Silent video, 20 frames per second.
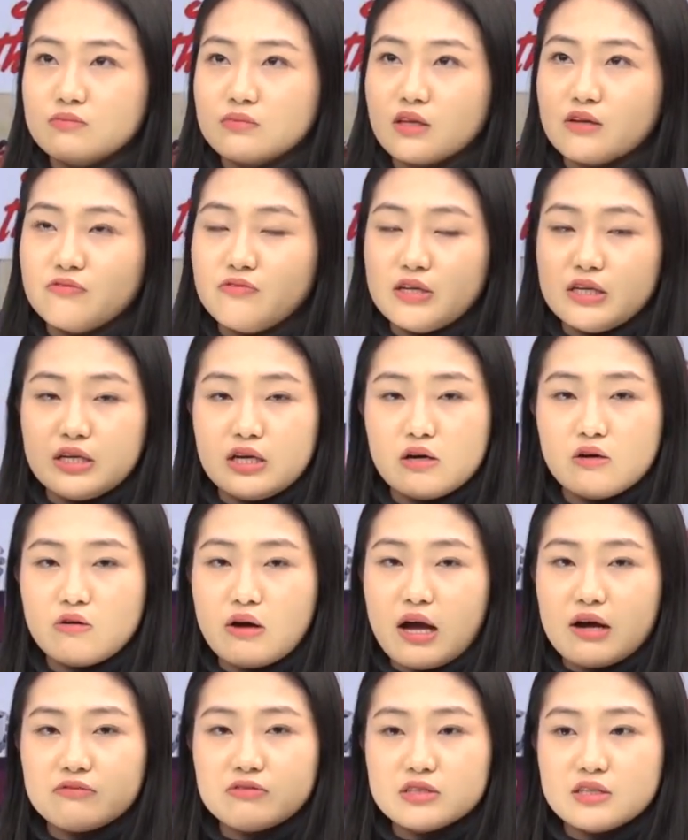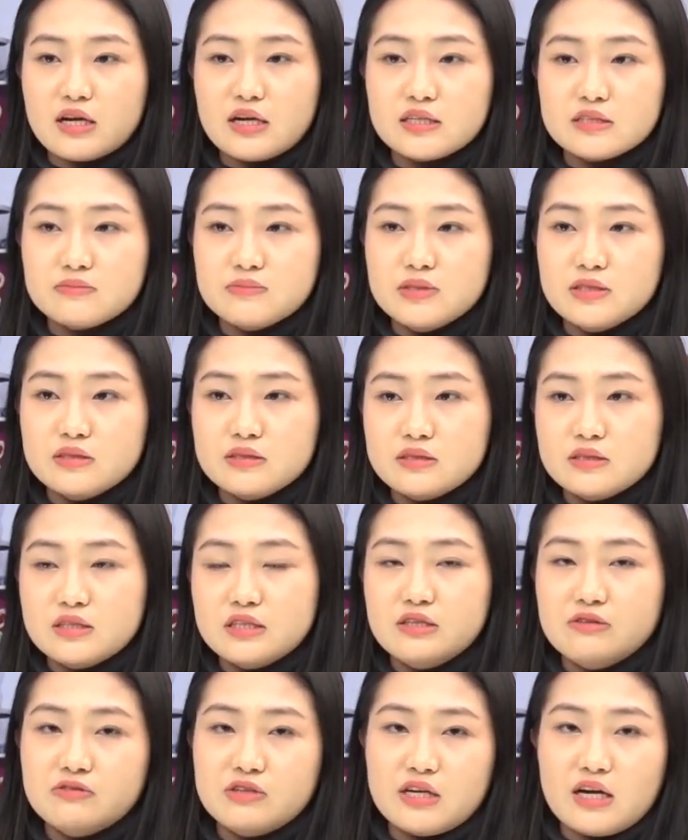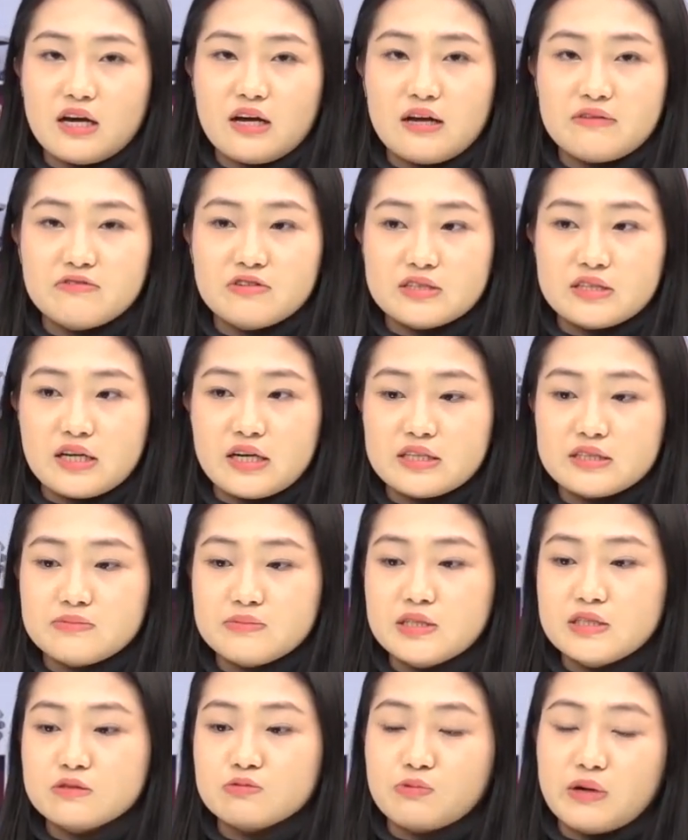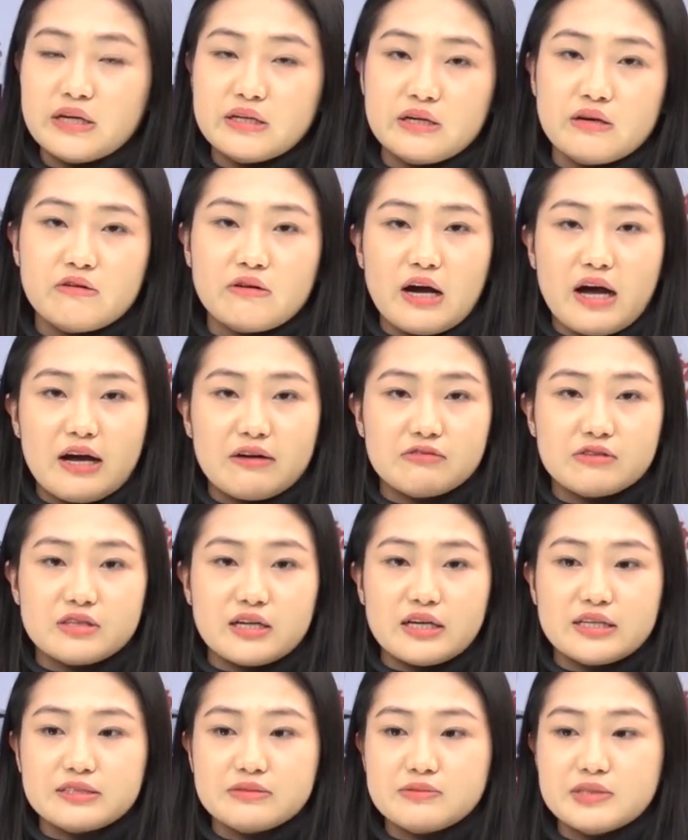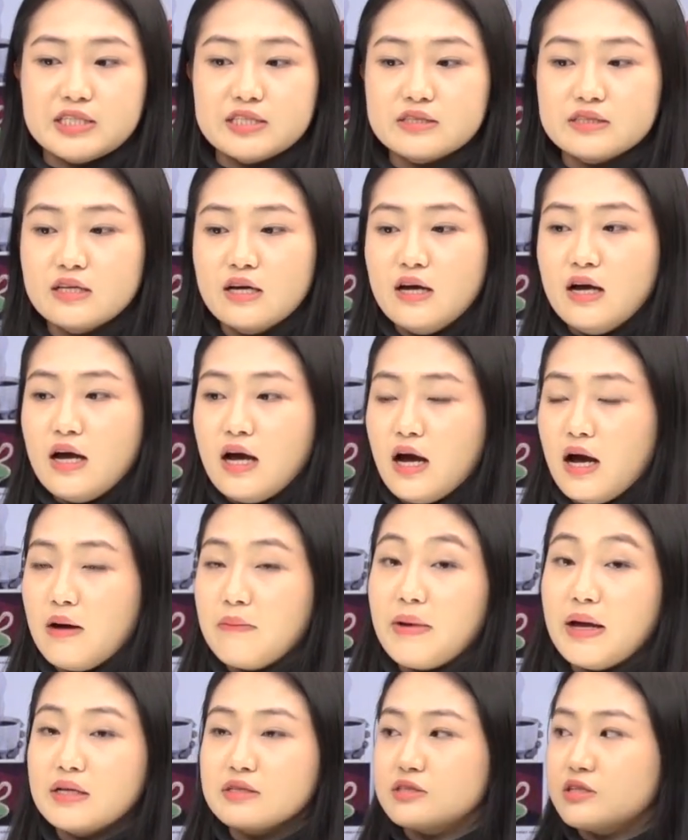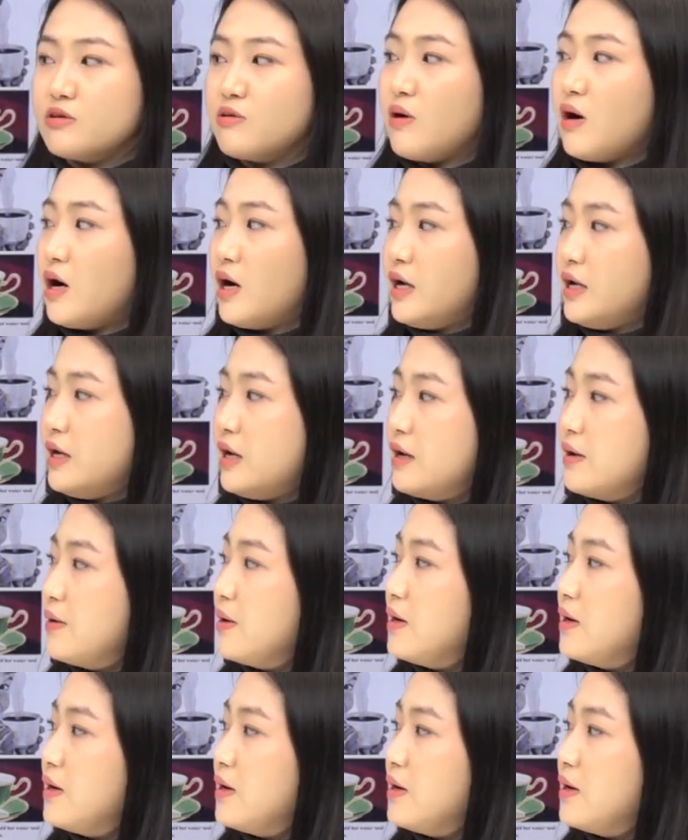video advertisements, TV advertisements, radio advertisements, and so on.